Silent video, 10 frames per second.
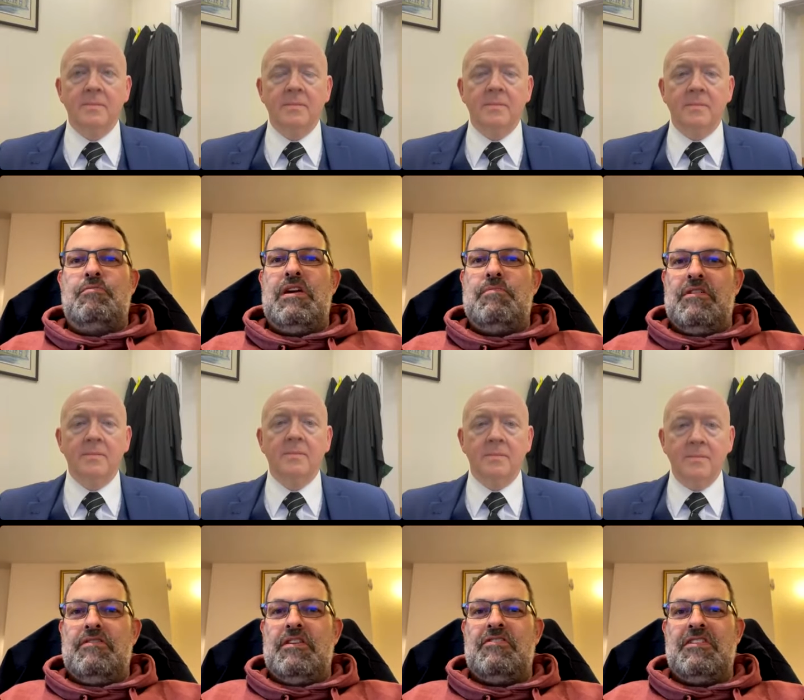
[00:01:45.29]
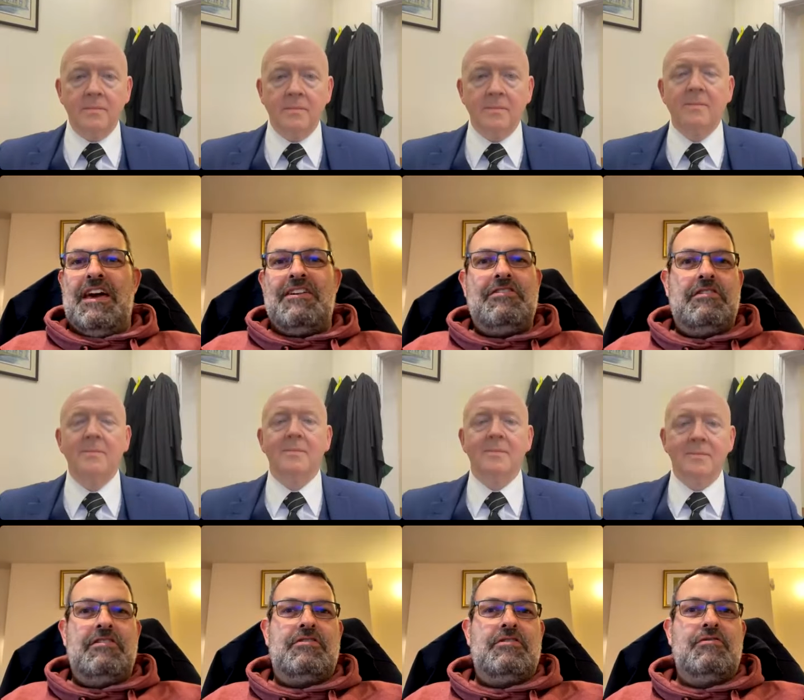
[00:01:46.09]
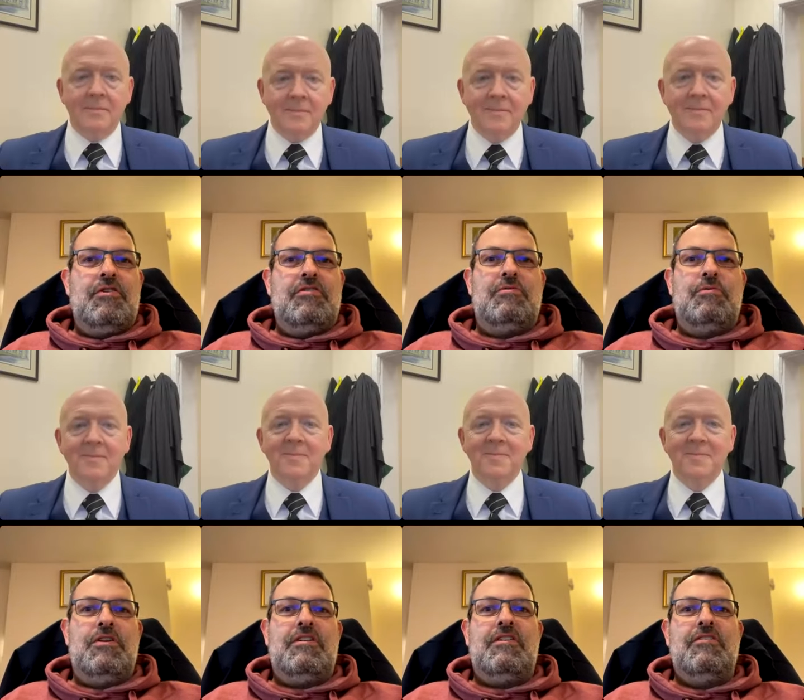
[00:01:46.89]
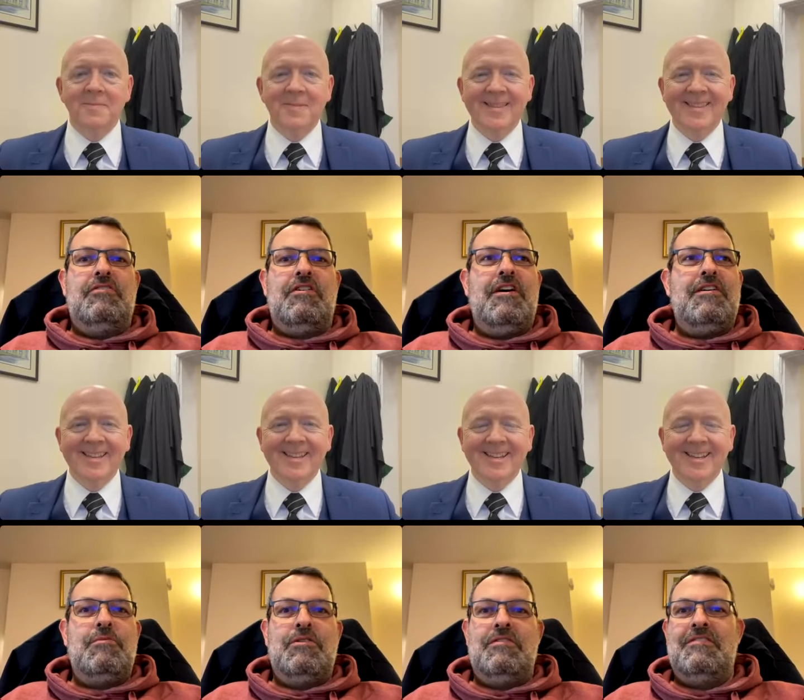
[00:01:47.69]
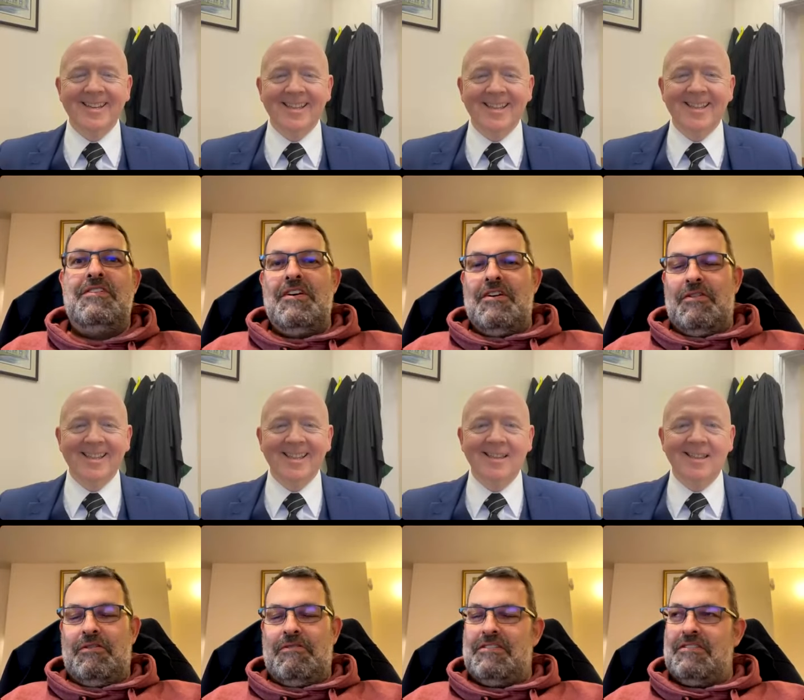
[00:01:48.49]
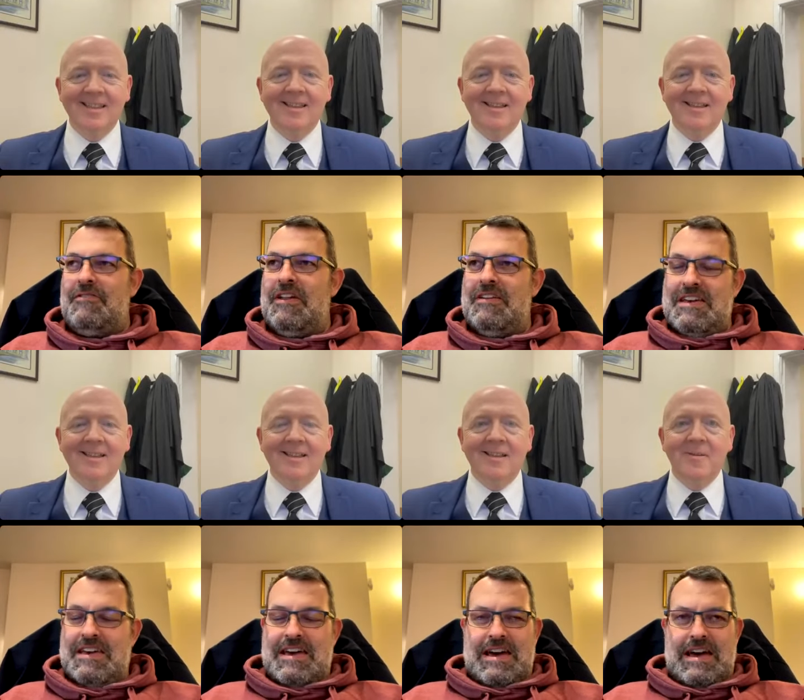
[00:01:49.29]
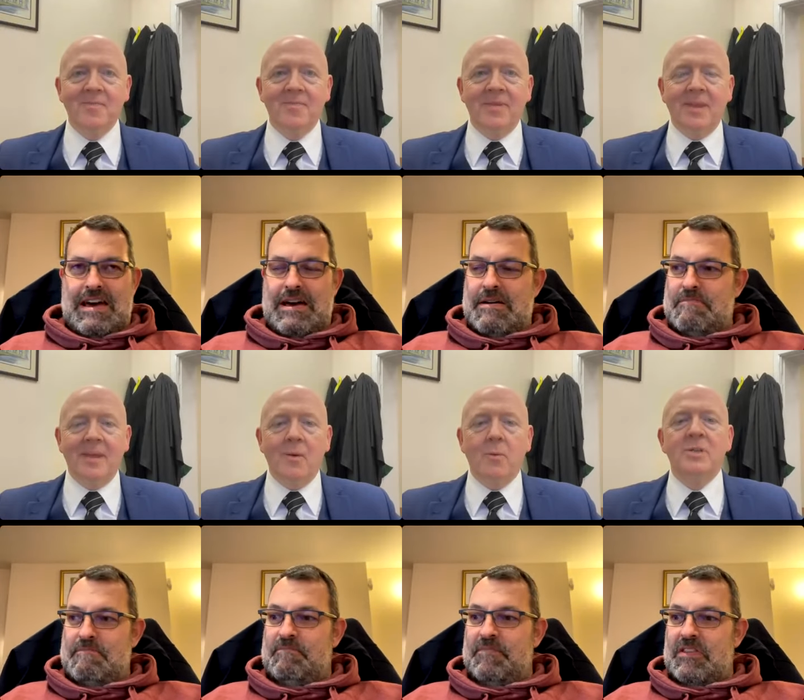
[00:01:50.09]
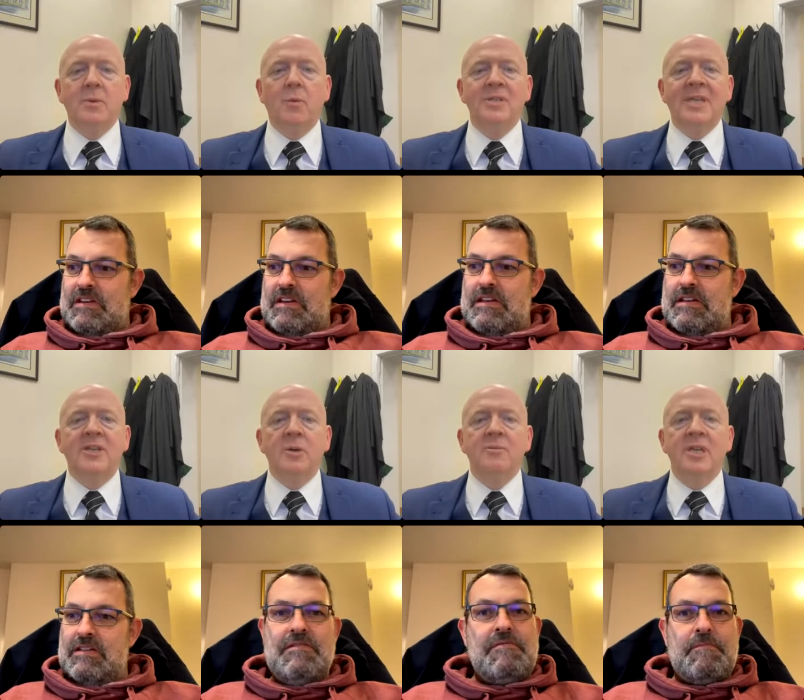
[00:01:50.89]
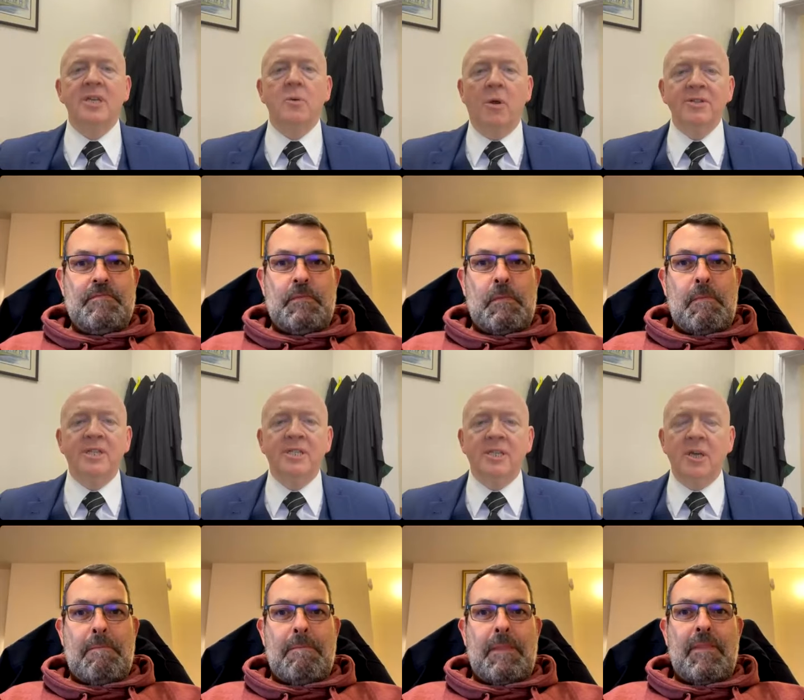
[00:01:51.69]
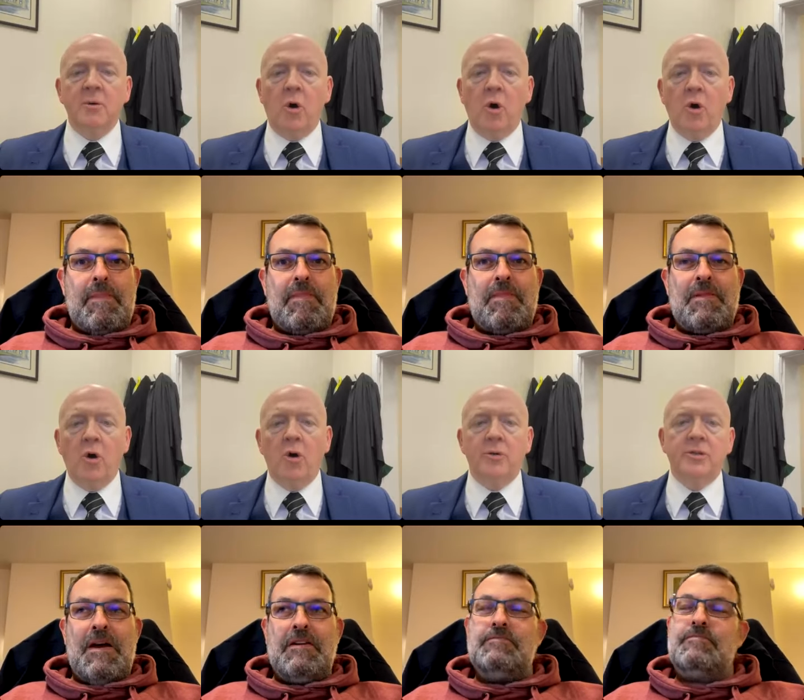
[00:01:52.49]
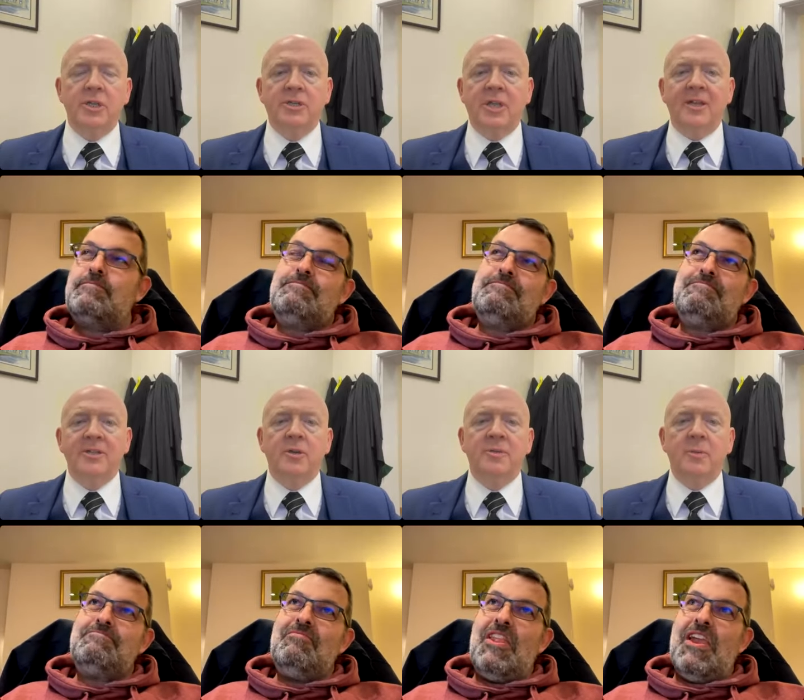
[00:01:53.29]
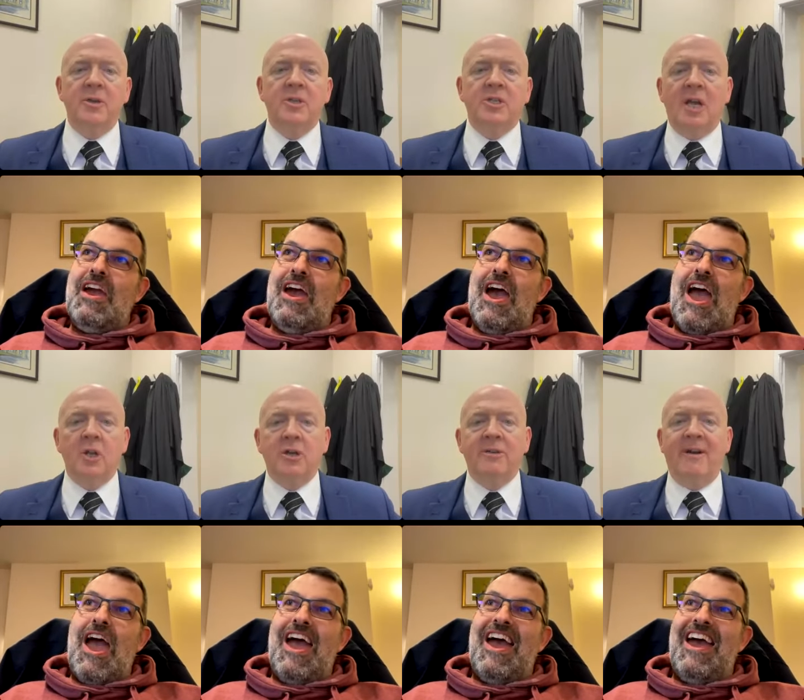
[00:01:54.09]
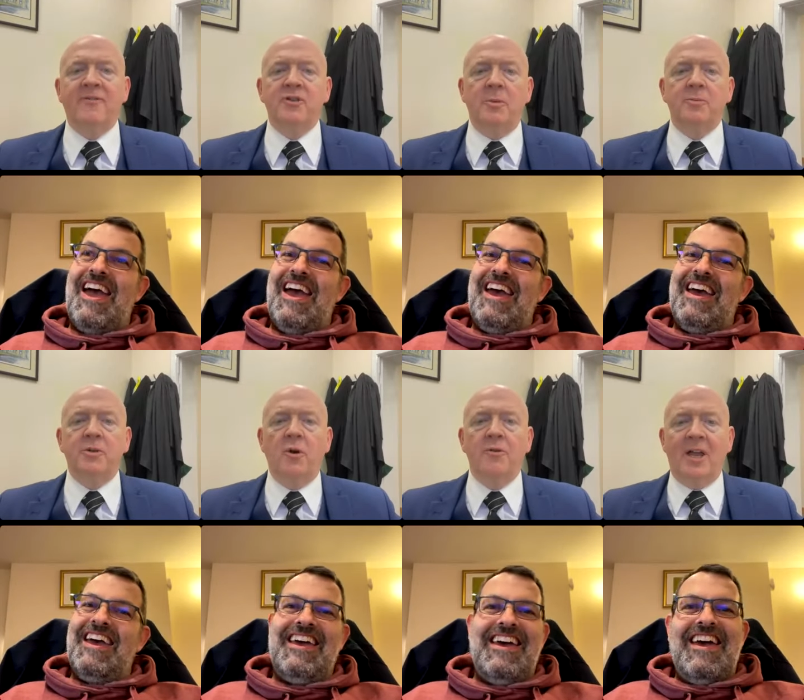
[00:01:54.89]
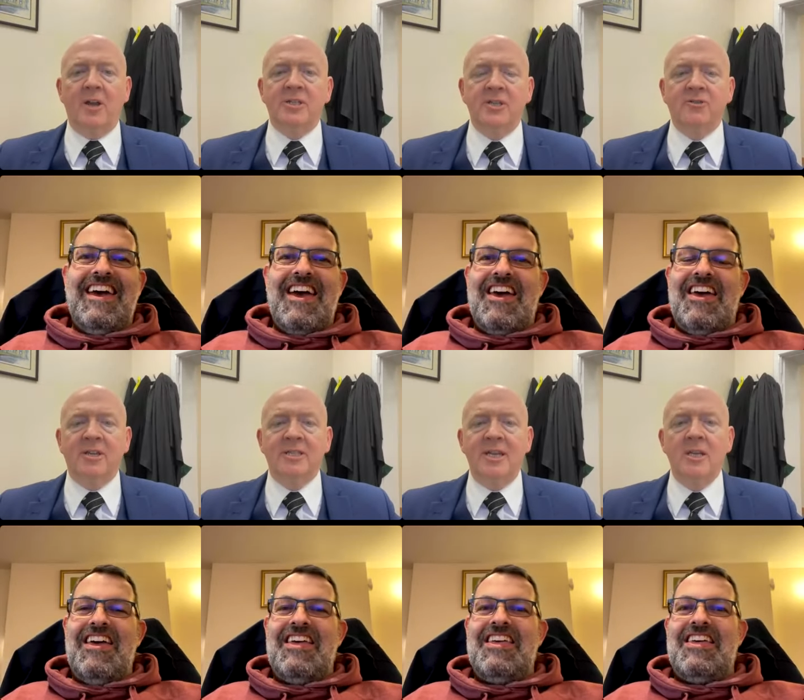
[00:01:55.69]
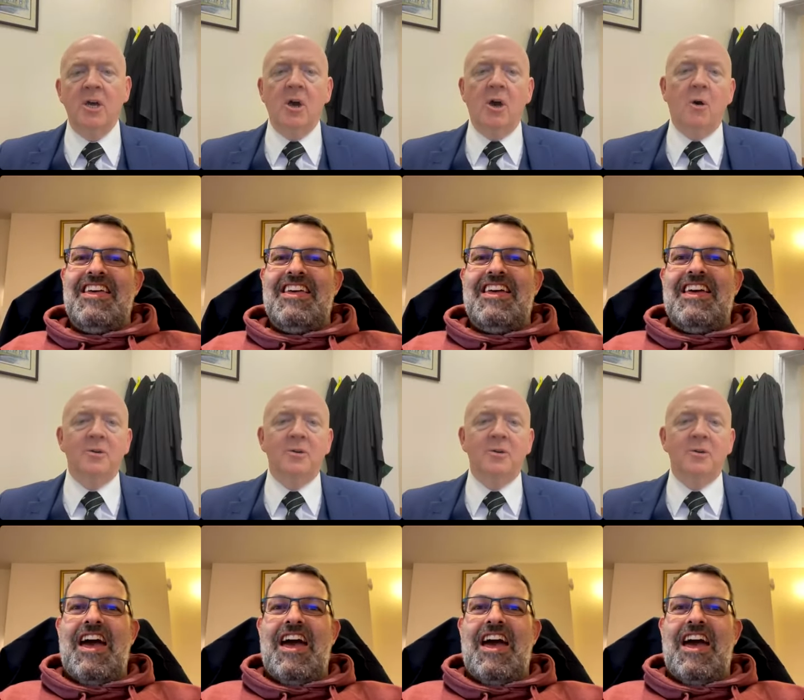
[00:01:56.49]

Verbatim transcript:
Speaker 1: people of this nation sort of got to work on time and all the rest of it. Um, was
Speaker 2: was that something you wanted to do, or did that something when you started looking around for jobs you thought that looks interesting, or